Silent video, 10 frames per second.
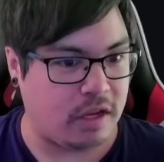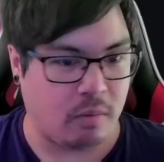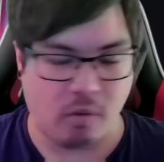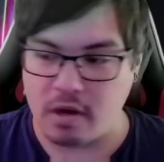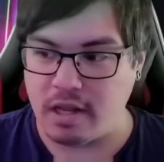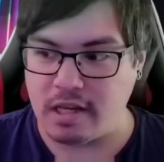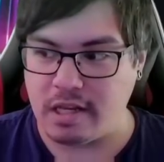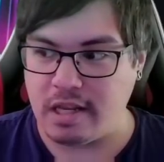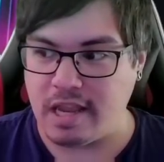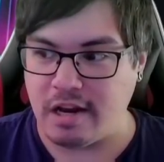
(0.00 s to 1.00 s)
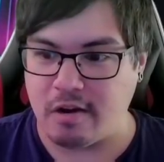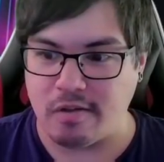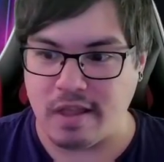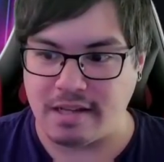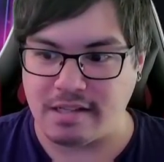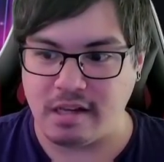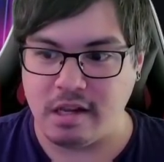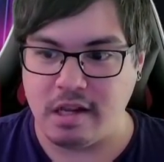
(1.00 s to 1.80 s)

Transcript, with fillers: you'll want to get in on this.